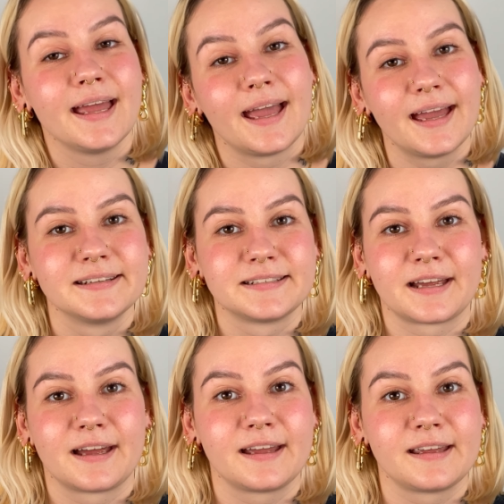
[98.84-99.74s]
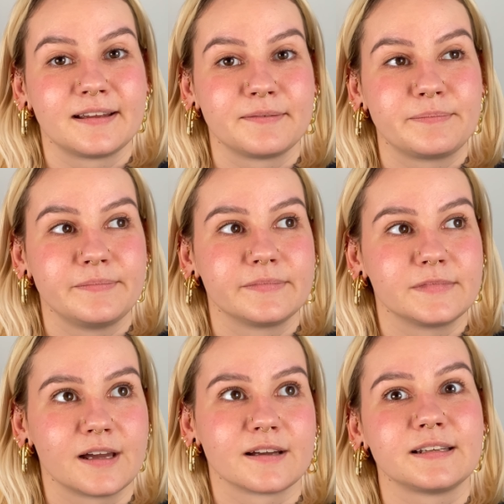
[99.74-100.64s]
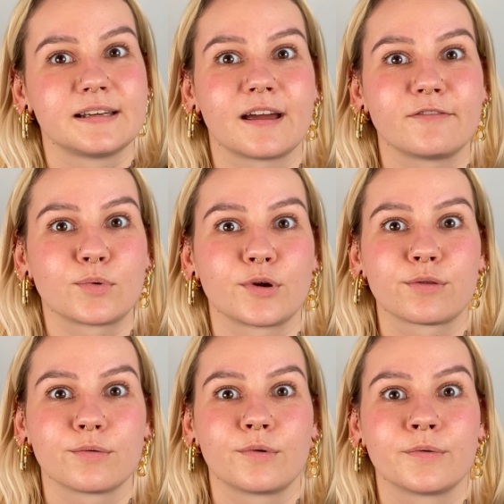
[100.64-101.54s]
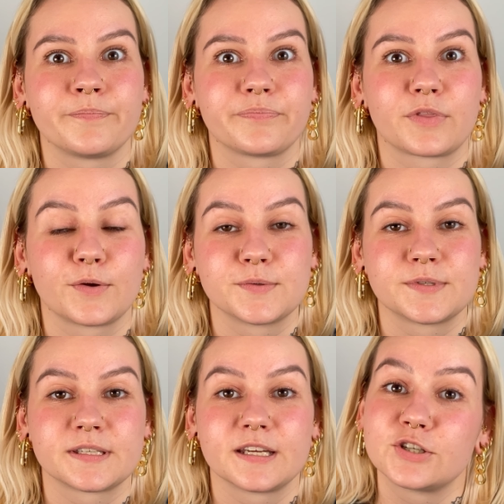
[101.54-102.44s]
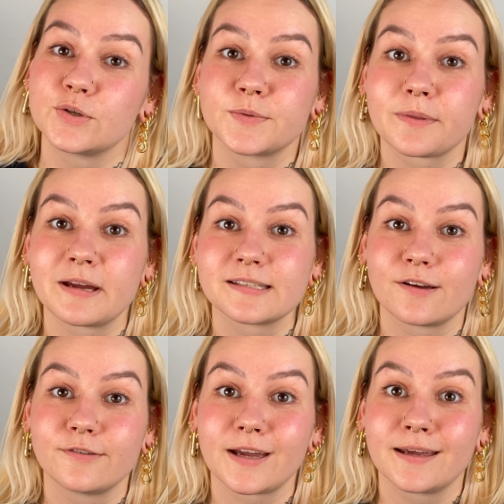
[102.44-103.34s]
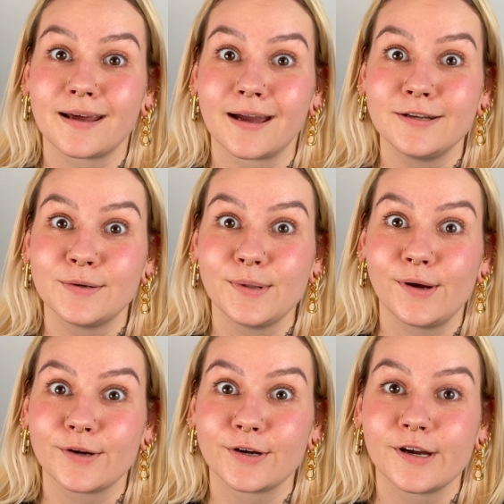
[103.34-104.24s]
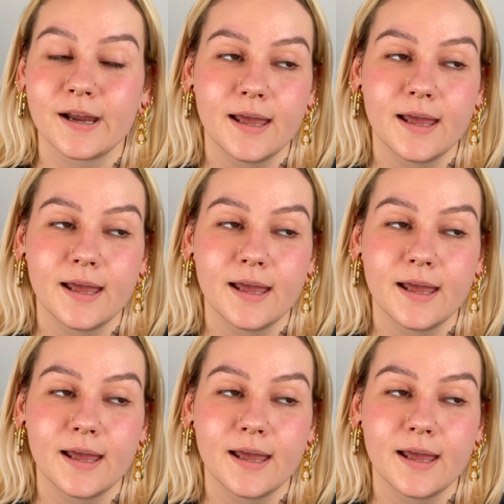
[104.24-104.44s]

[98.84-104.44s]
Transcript: And I luckily have worked through those issues with myself and I no longer